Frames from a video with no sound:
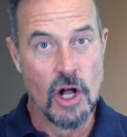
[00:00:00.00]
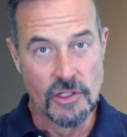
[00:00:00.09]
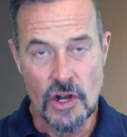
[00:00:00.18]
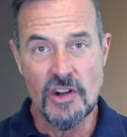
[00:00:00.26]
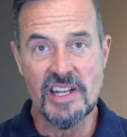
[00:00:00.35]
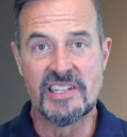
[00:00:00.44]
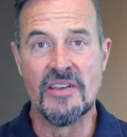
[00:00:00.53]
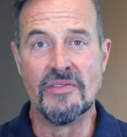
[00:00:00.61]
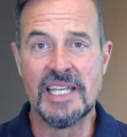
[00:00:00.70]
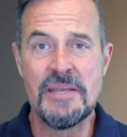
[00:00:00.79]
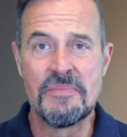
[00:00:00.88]

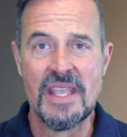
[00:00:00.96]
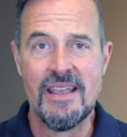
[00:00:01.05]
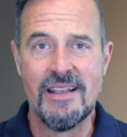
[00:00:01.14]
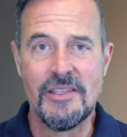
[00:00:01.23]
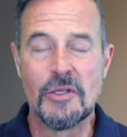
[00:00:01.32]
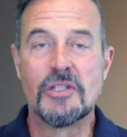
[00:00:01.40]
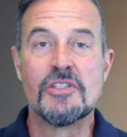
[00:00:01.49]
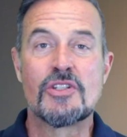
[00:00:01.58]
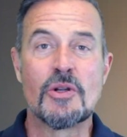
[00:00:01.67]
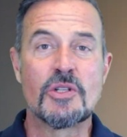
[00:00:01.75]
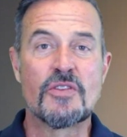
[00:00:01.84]
Alternatively, you
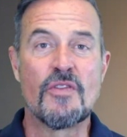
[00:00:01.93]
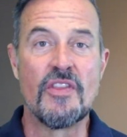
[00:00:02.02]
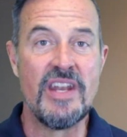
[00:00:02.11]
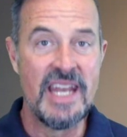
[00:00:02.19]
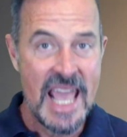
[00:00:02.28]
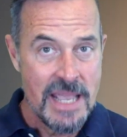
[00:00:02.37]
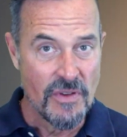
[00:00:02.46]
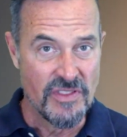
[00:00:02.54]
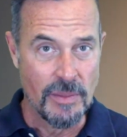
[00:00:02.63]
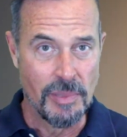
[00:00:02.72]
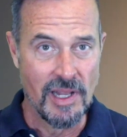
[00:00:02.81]
can search for the name
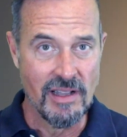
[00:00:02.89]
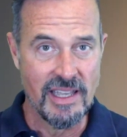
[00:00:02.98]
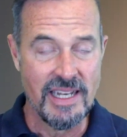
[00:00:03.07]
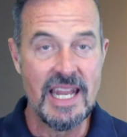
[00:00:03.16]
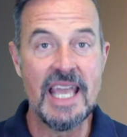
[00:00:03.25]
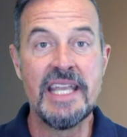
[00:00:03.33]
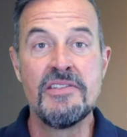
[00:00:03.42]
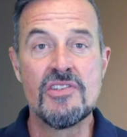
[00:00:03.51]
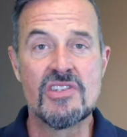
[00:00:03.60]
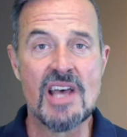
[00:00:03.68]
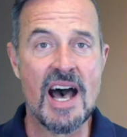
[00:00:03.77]
of the plugin
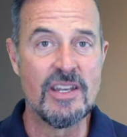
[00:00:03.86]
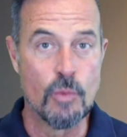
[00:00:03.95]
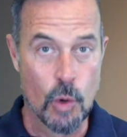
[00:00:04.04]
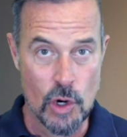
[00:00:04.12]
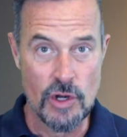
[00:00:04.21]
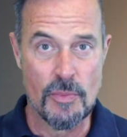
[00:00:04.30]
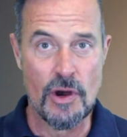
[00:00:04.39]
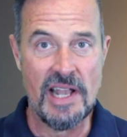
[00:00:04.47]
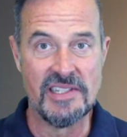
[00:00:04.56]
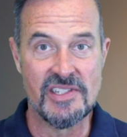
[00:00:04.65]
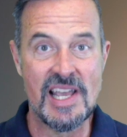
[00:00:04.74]
inside
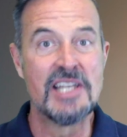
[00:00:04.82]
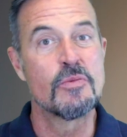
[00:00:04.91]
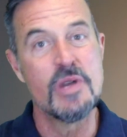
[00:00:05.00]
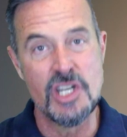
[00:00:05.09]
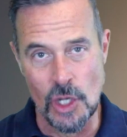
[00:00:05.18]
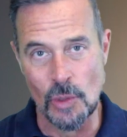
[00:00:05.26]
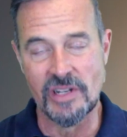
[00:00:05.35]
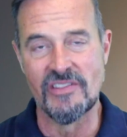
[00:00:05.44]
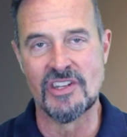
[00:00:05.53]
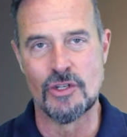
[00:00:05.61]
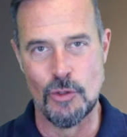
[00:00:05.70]
WordPress, as we
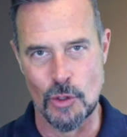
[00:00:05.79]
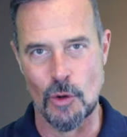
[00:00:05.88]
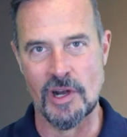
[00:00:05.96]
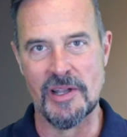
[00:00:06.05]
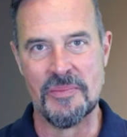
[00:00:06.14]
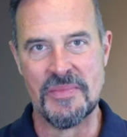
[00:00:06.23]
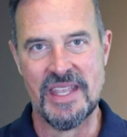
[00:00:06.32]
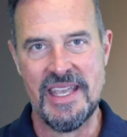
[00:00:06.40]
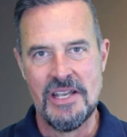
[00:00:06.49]
showed in the tutorial.